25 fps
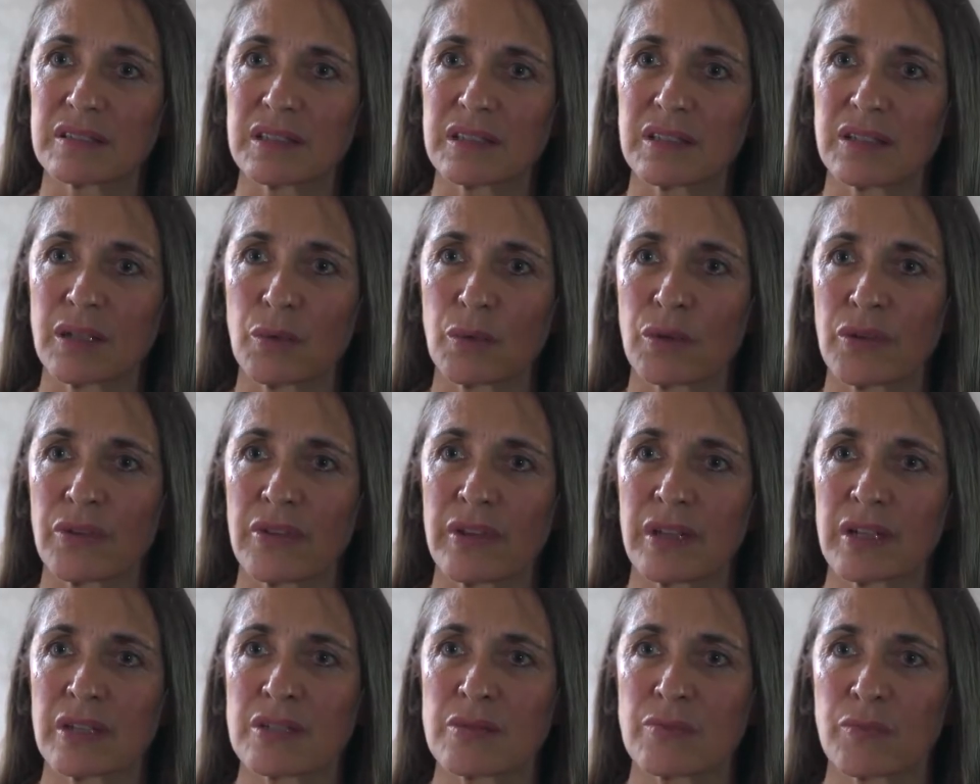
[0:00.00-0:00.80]
And there were
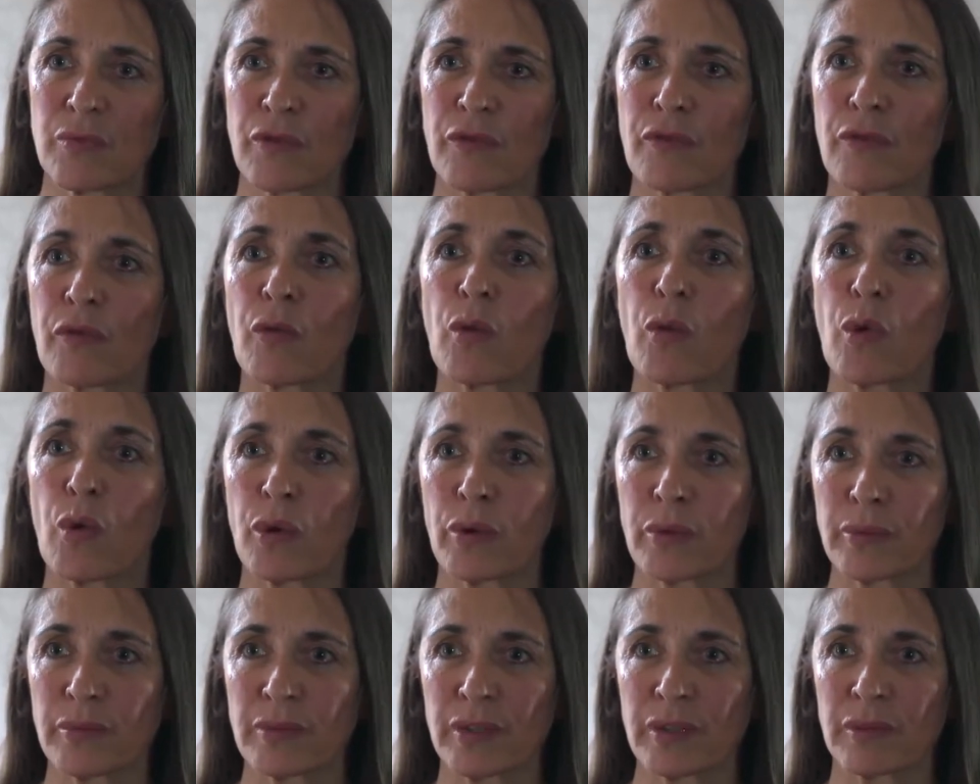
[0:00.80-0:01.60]
things
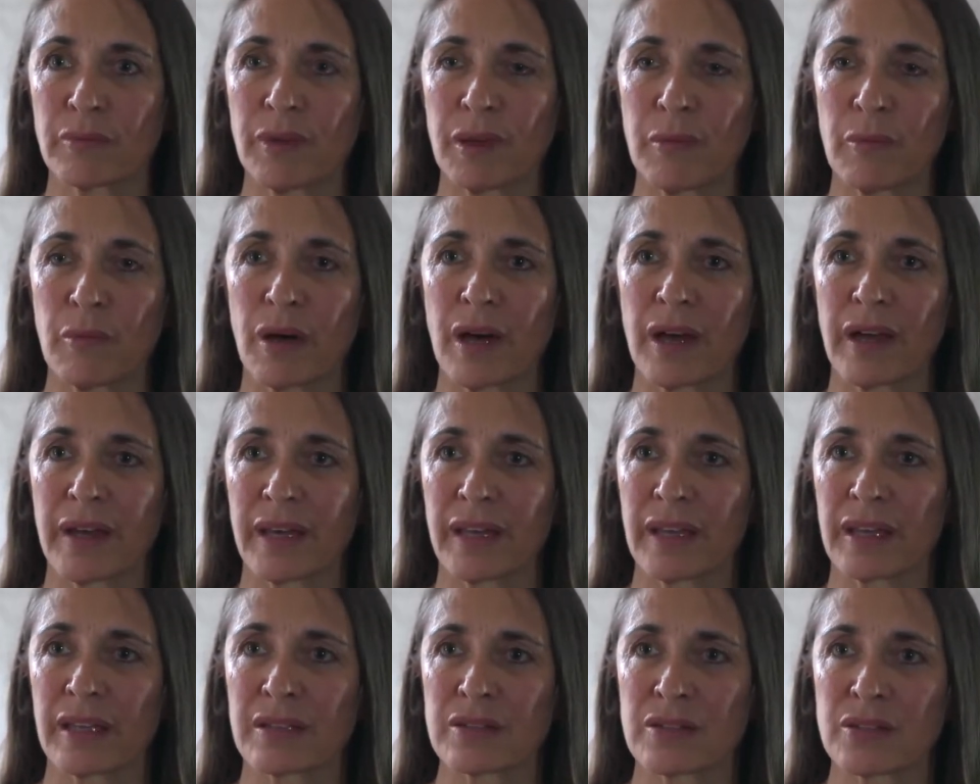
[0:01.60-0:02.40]
performed on my
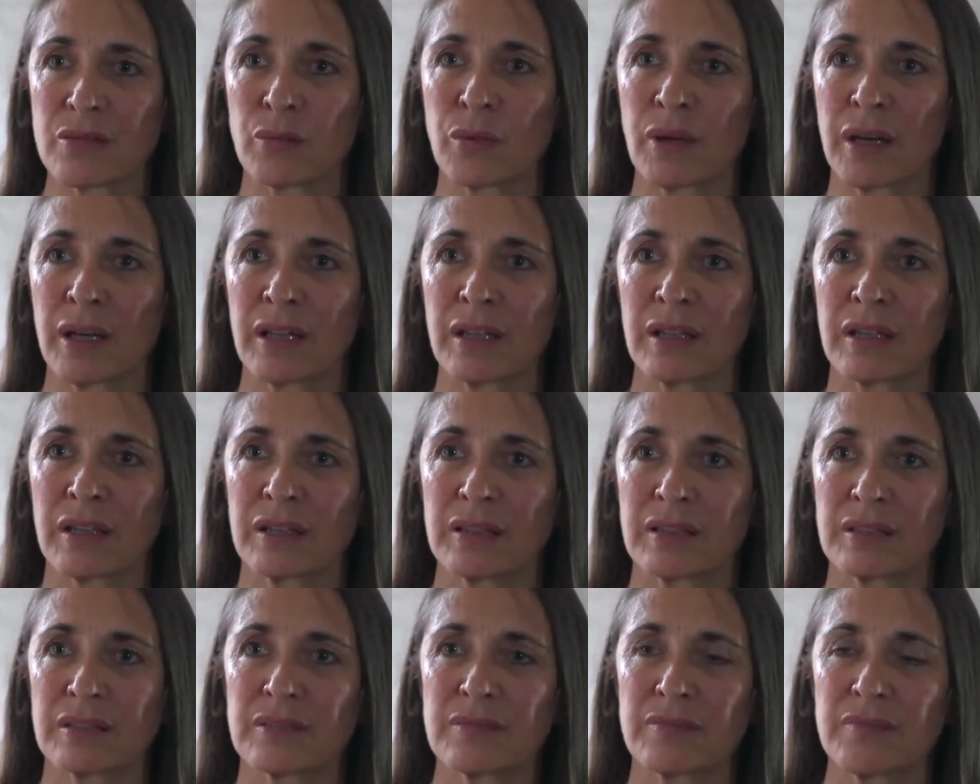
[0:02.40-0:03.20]
body as well.
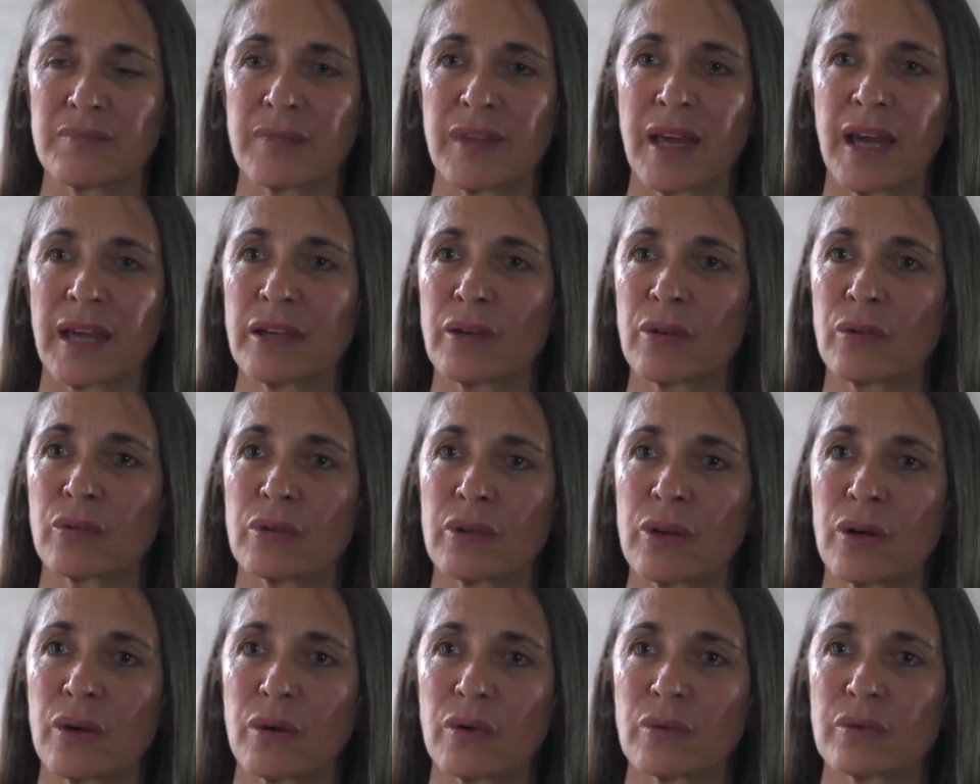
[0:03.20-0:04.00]
I
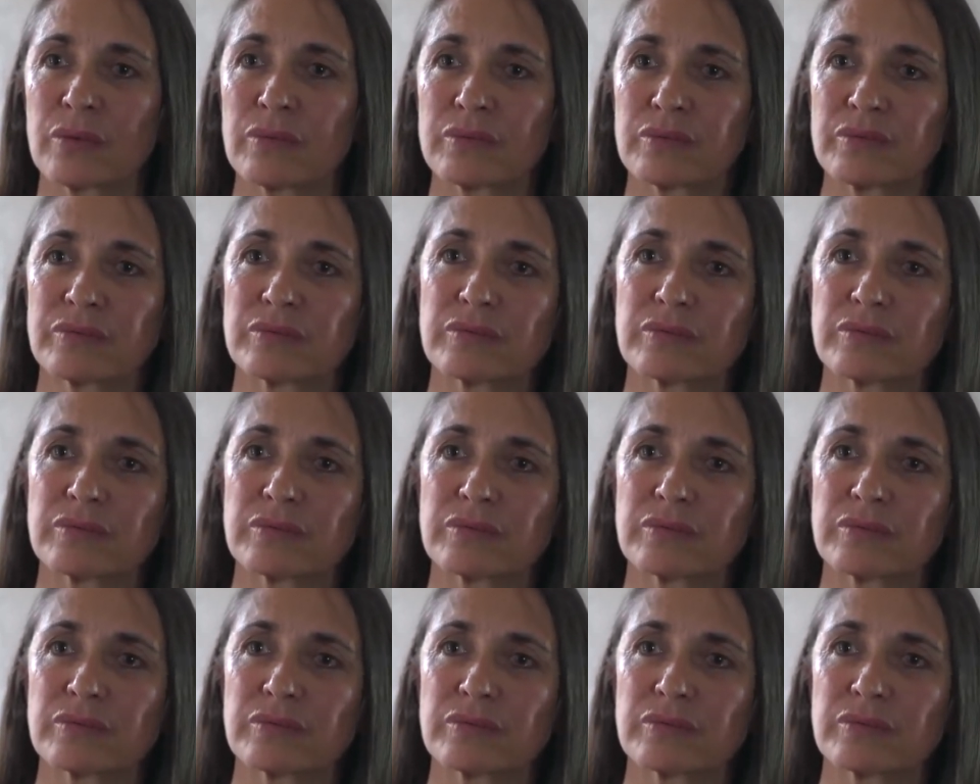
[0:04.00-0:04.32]
don't know.